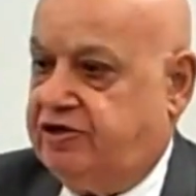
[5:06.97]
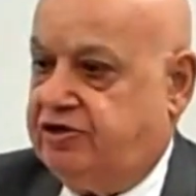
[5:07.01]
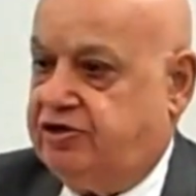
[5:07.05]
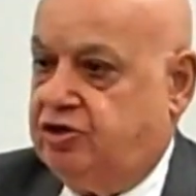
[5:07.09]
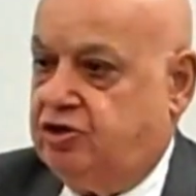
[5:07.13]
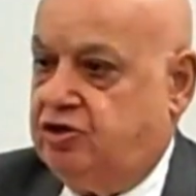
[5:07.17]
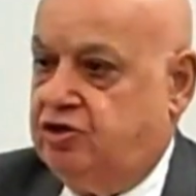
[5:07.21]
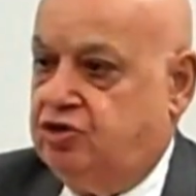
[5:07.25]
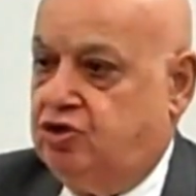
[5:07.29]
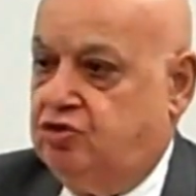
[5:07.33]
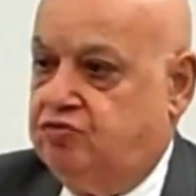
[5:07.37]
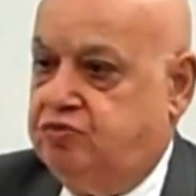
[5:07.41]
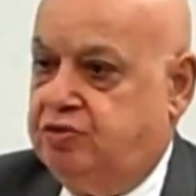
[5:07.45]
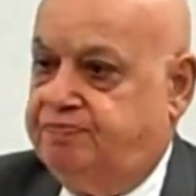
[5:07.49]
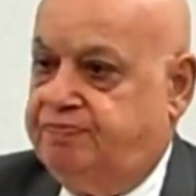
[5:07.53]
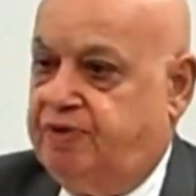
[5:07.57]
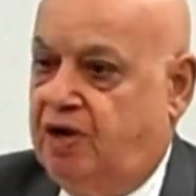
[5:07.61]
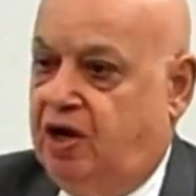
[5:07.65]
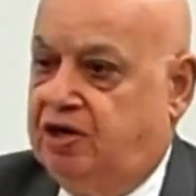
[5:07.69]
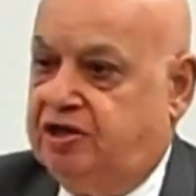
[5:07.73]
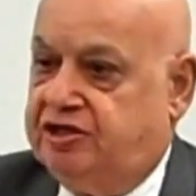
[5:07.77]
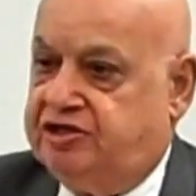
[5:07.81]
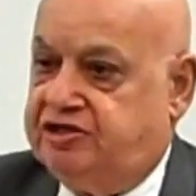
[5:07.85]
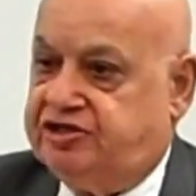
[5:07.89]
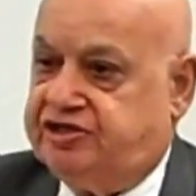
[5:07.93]
the global
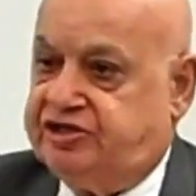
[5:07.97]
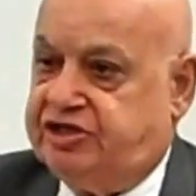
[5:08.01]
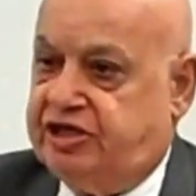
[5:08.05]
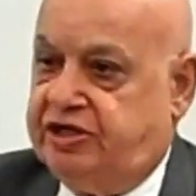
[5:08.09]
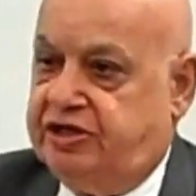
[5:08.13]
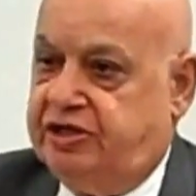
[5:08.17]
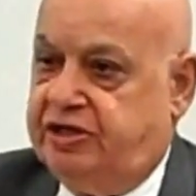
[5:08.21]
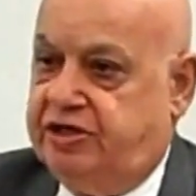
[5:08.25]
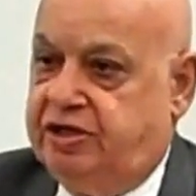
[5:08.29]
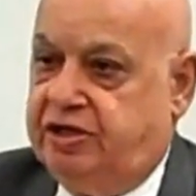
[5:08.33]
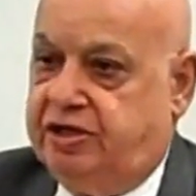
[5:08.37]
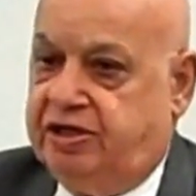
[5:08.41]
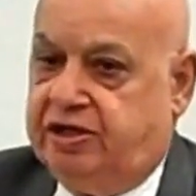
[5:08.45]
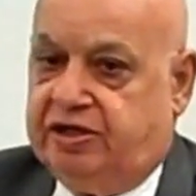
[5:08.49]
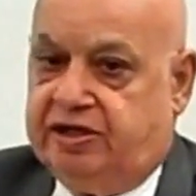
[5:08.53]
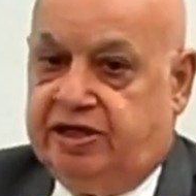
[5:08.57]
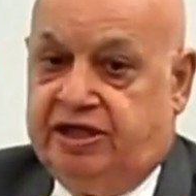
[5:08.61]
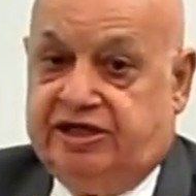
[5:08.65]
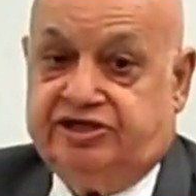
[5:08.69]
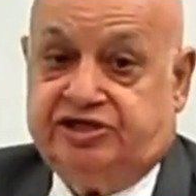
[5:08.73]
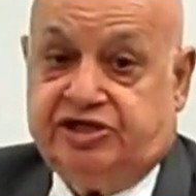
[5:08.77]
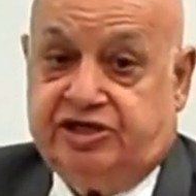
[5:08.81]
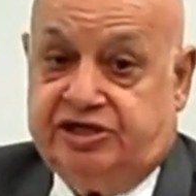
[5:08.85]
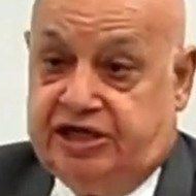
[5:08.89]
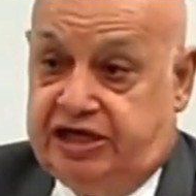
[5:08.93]
policy.
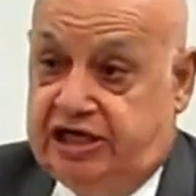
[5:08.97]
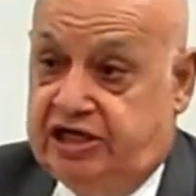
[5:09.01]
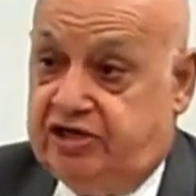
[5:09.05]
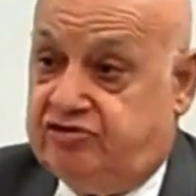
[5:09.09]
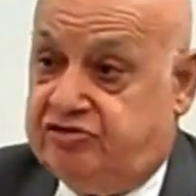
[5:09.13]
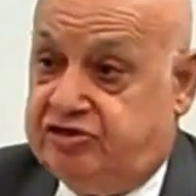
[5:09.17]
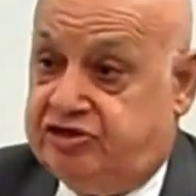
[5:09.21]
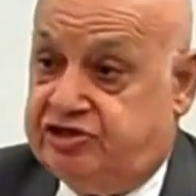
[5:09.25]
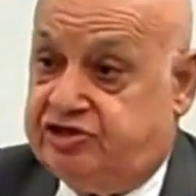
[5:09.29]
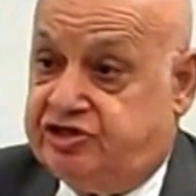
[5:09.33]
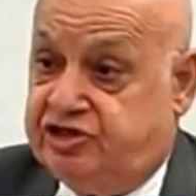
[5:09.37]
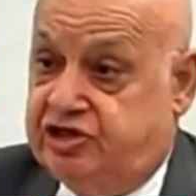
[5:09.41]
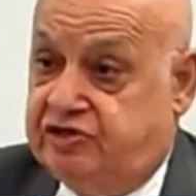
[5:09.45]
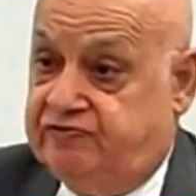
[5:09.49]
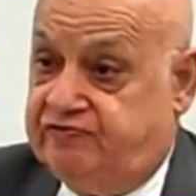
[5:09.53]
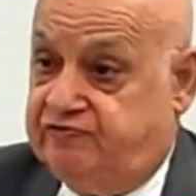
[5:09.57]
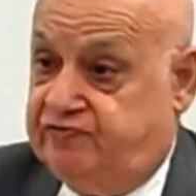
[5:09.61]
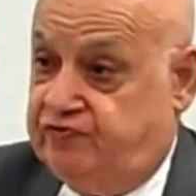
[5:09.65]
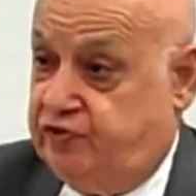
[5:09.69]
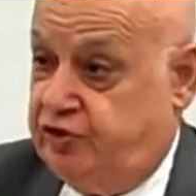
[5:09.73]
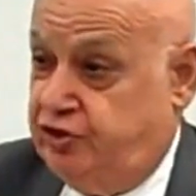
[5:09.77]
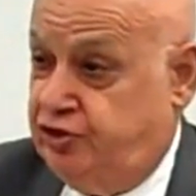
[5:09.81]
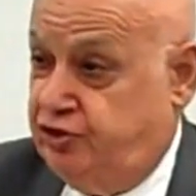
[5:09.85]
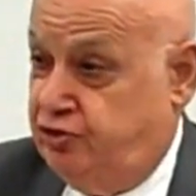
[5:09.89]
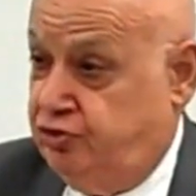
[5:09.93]
It's interesting
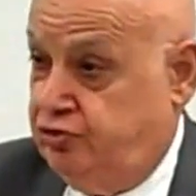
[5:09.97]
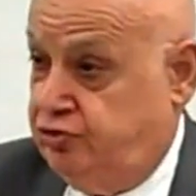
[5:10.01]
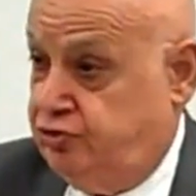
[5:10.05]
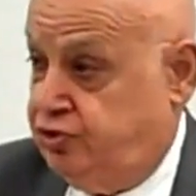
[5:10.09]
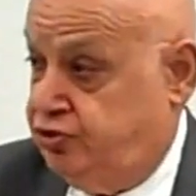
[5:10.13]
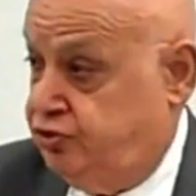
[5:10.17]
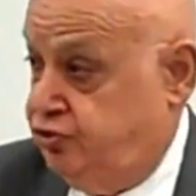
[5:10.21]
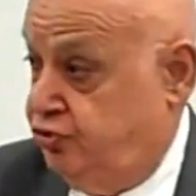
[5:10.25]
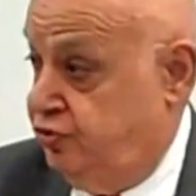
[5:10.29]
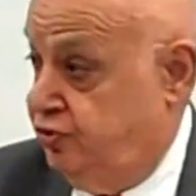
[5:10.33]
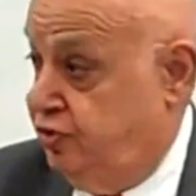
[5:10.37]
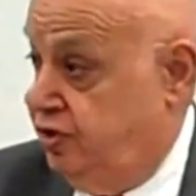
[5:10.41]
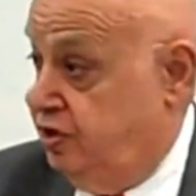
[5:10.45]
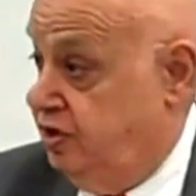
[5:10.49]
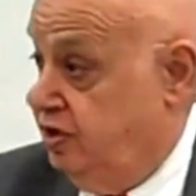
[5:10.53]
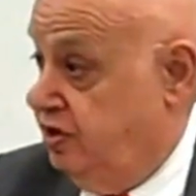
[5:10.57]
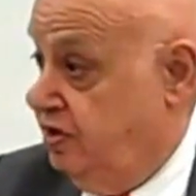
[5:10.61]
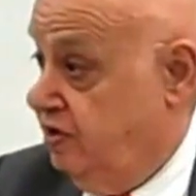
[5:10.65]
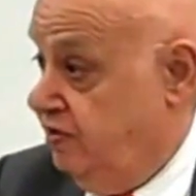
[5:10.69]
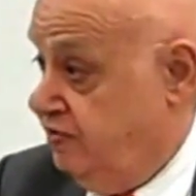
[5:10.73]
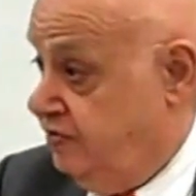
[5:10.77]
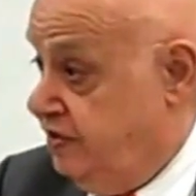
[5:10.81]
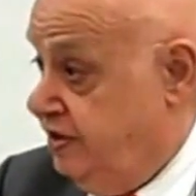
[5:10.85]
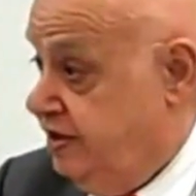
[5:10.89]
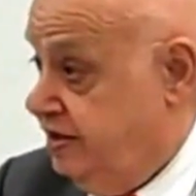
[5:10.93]
for you to
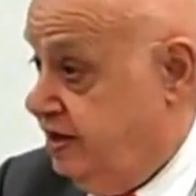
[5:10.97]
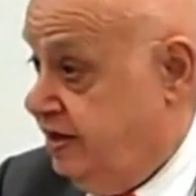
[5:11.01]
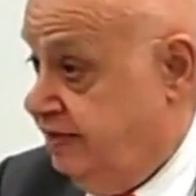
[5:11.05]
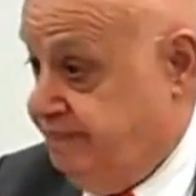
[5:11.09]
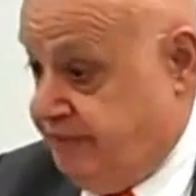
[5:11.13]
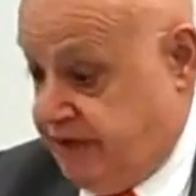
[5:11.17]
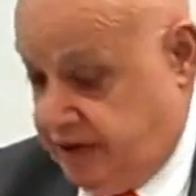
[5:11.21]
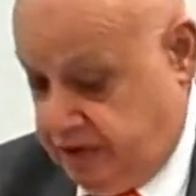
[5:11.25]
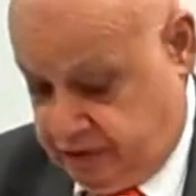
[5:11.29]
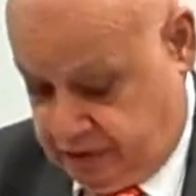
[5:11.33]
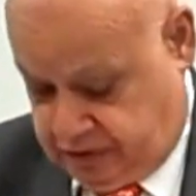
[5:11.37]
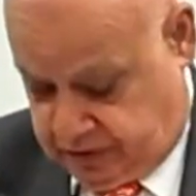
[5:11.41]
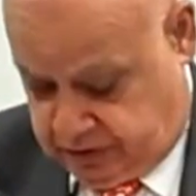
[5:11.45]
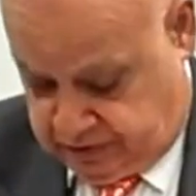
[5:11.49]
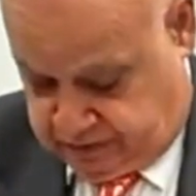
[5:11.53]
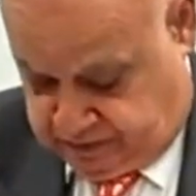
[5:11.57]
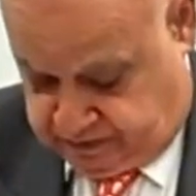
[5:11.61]
think about.